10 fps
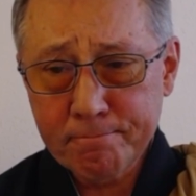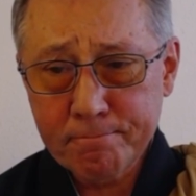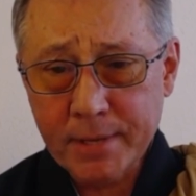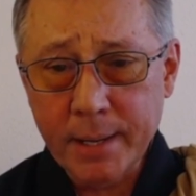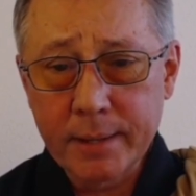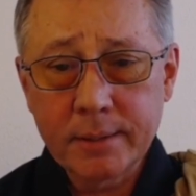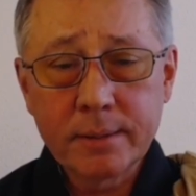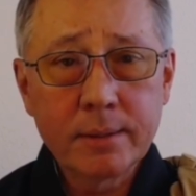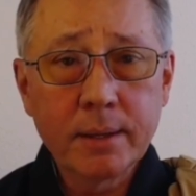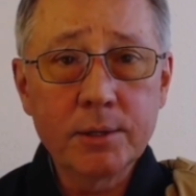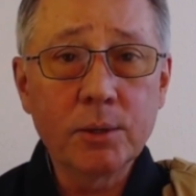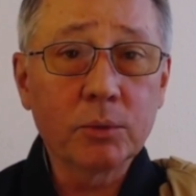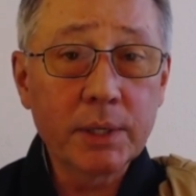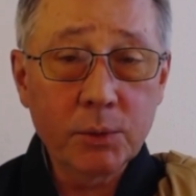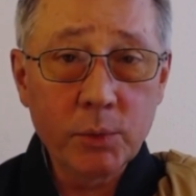And I don't
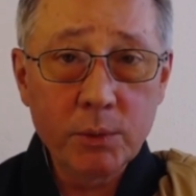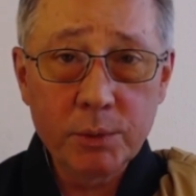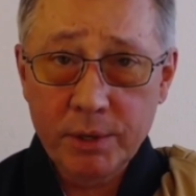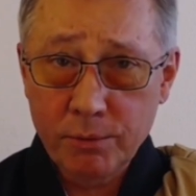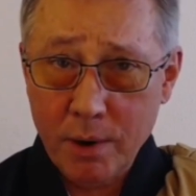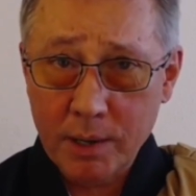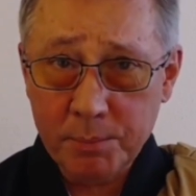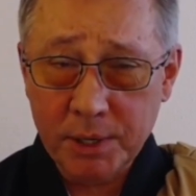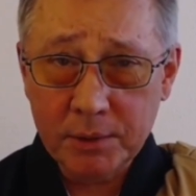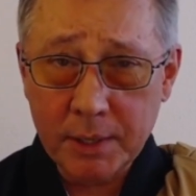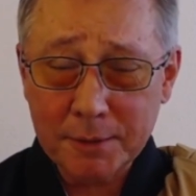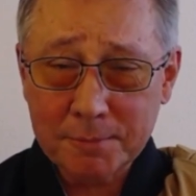think we would be wrong about that.